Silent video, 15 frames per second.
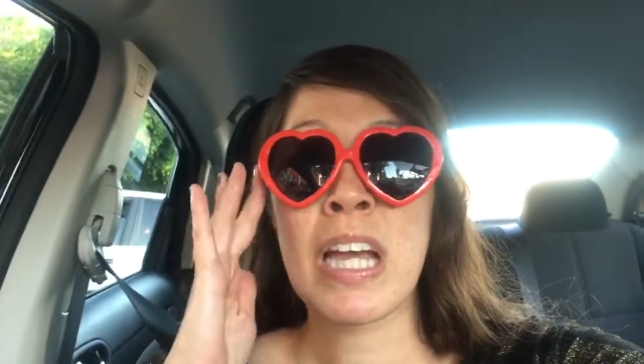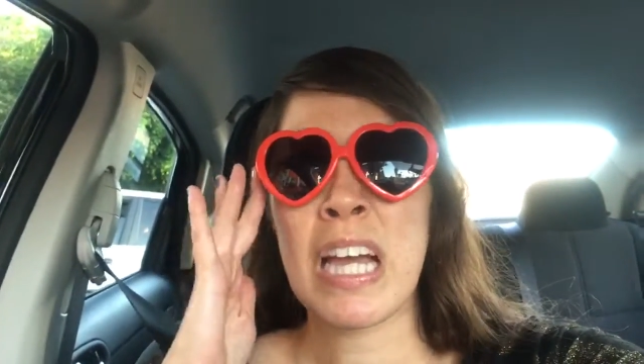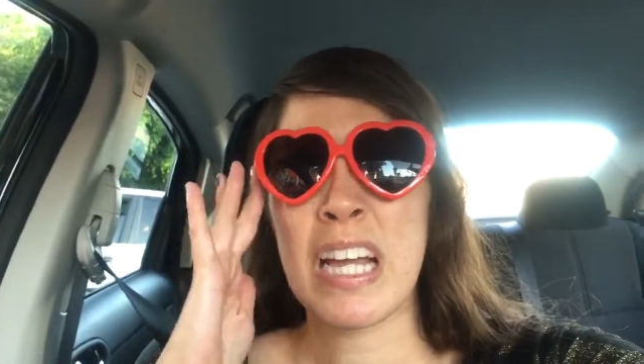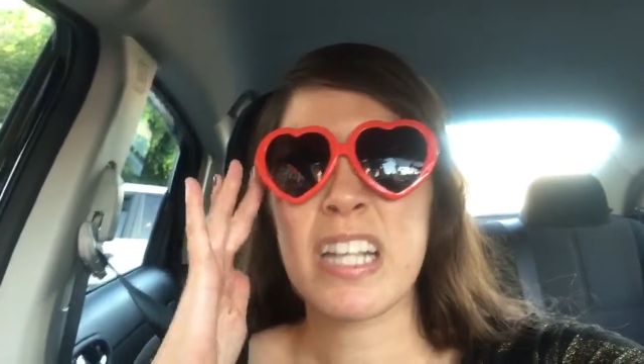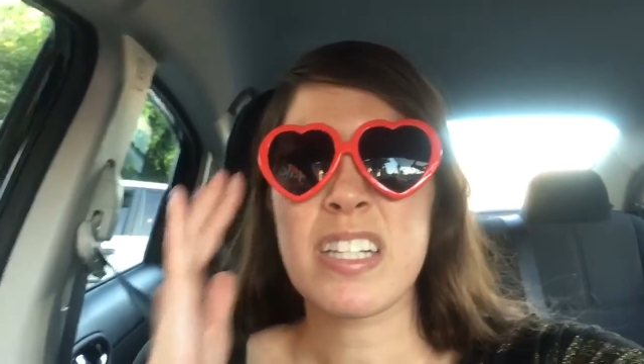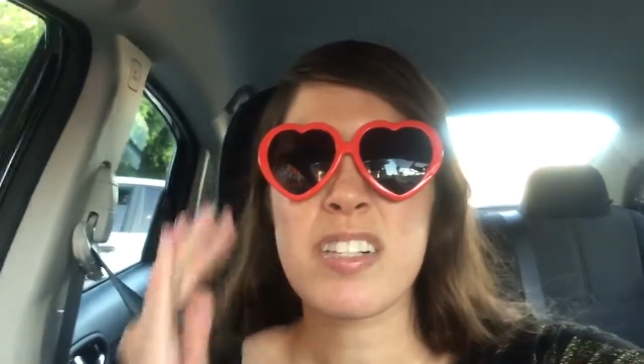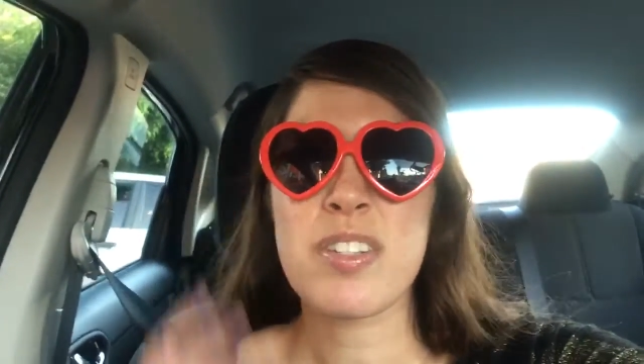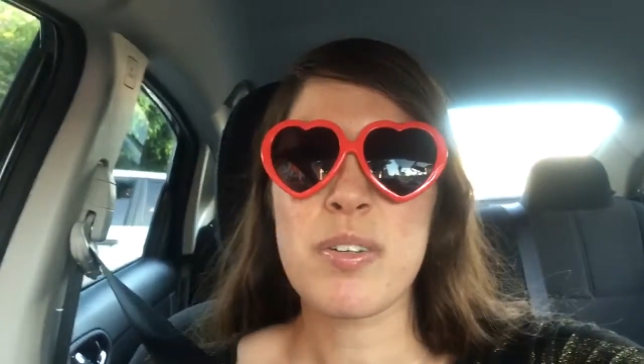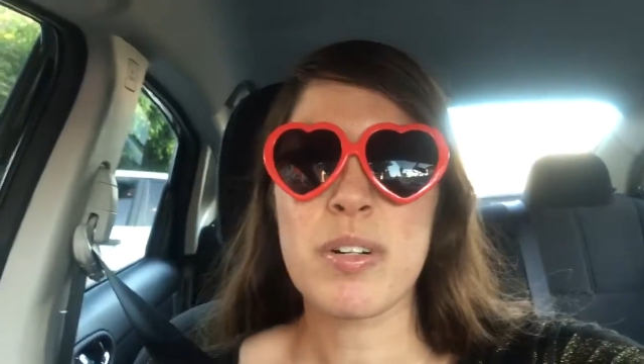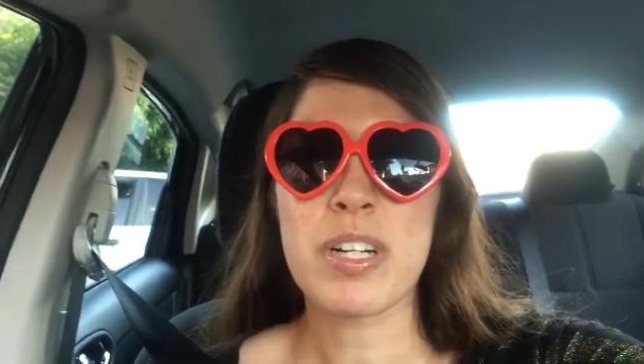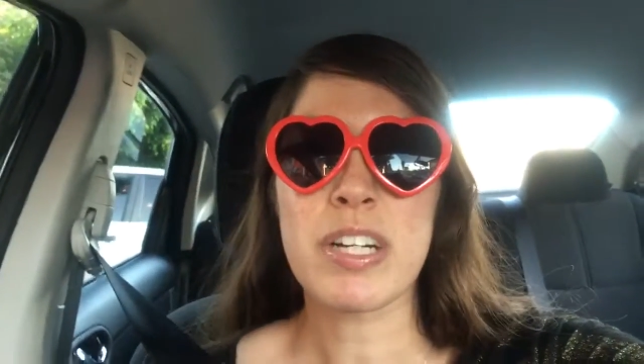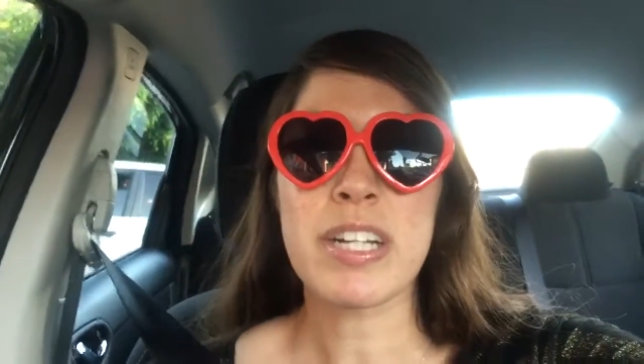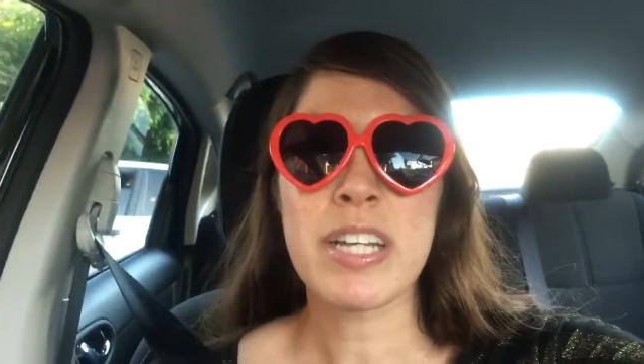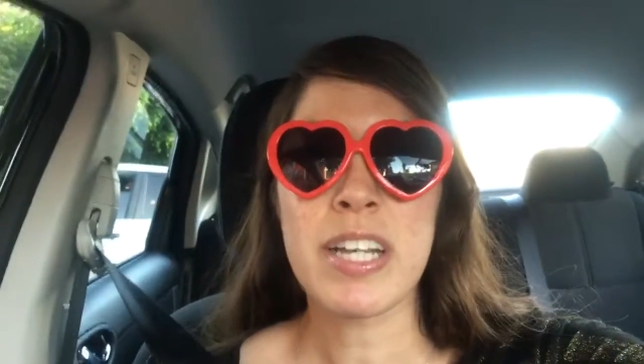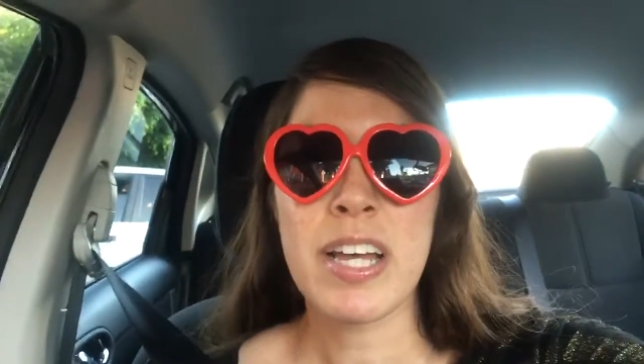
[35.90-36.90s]
it's so
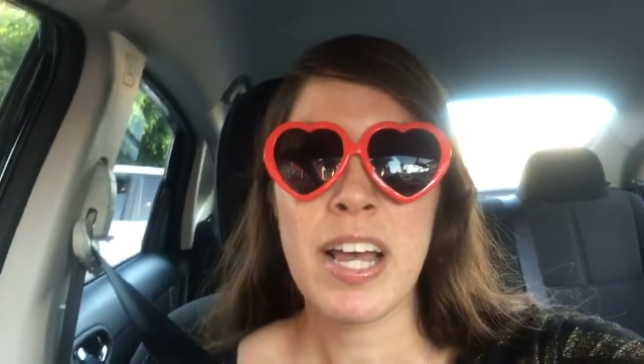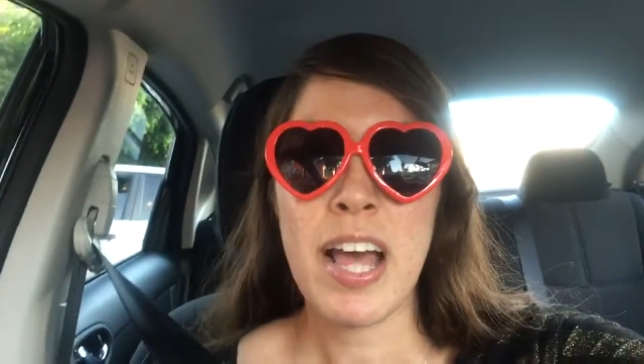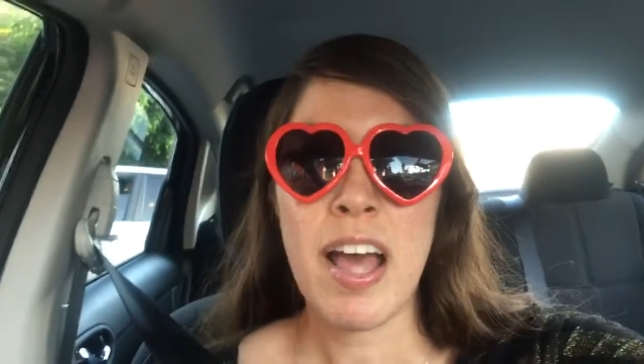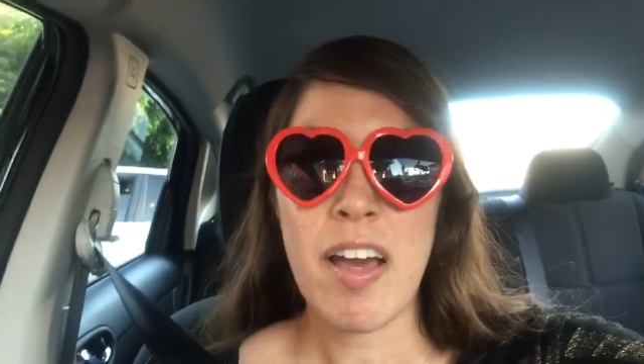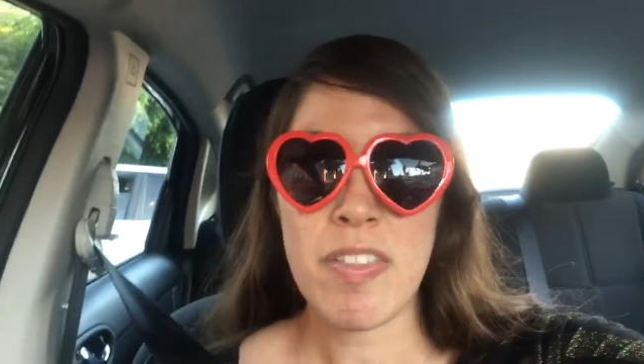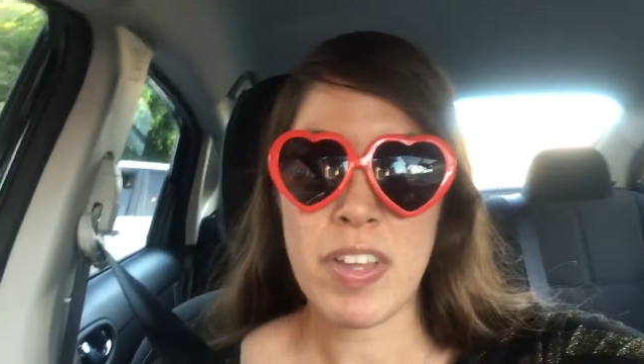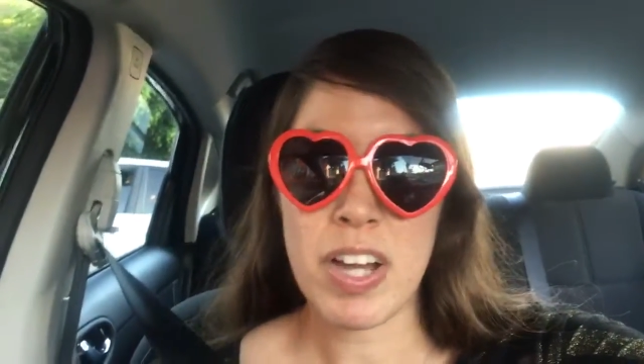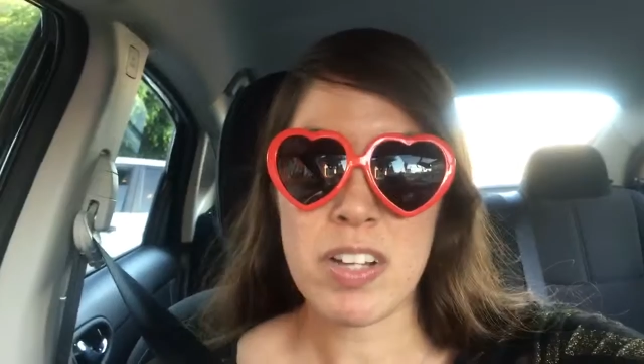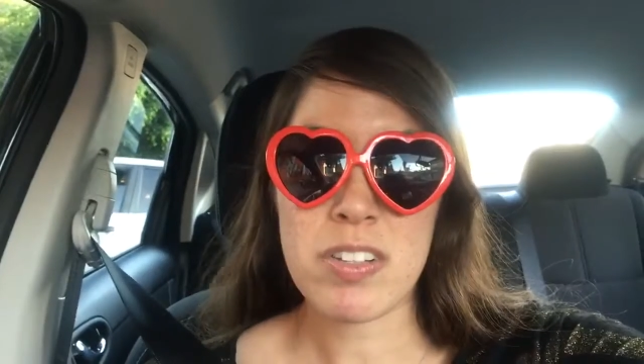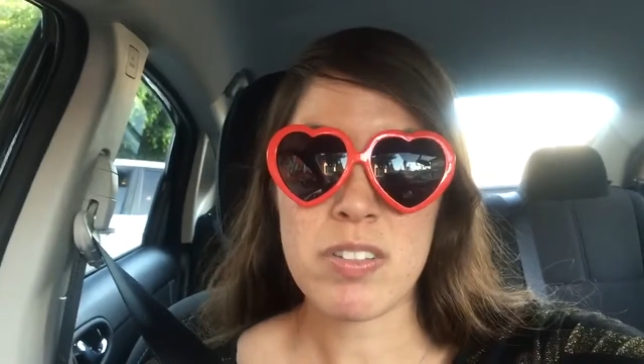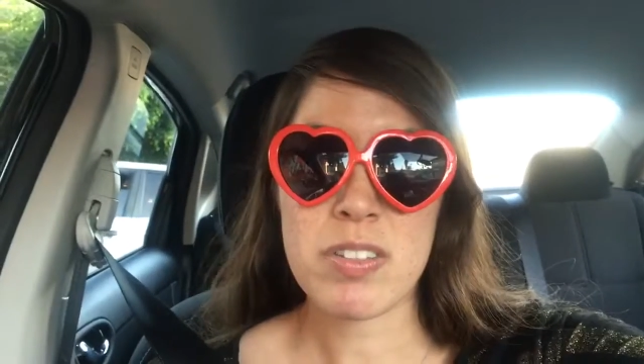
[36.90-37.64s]
good. And they also